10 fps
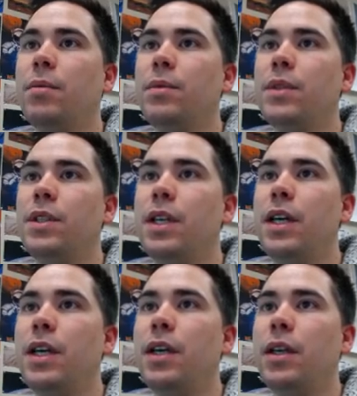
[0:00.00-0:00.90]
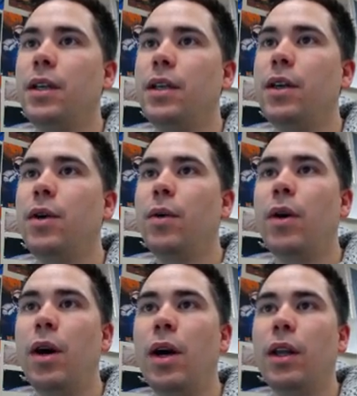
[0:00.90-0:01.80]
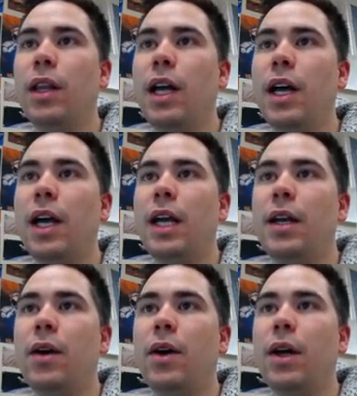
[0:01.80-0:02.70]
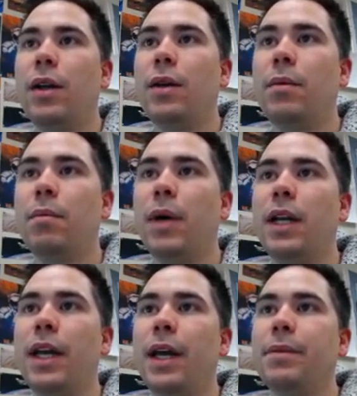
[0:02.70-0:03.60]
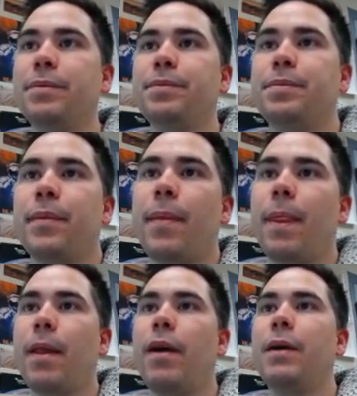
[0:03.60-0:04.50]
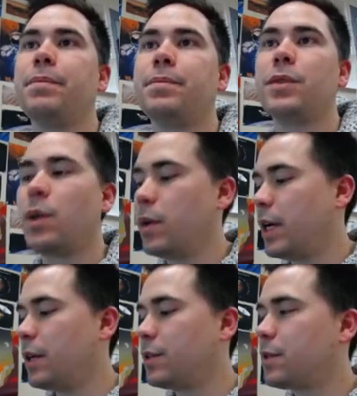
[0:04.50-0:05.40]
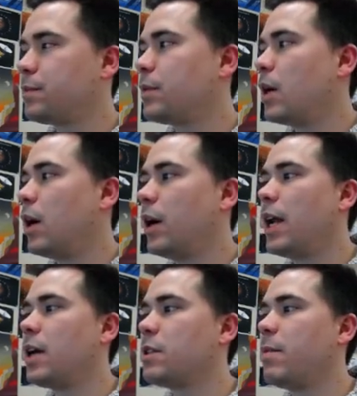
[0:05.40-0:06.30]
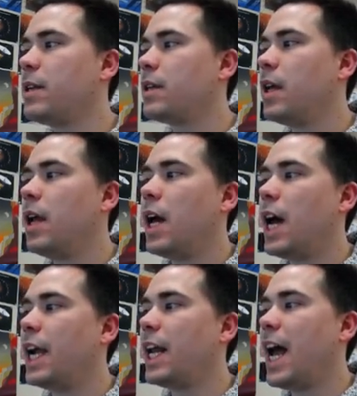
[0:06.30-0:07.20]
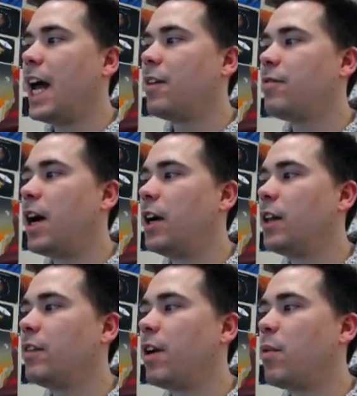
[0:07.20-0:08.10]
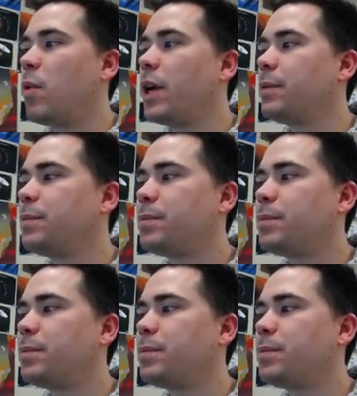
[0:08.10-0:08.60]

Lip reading: See you online on Monday, right? So there's our announcement. I can add a file if I wanted.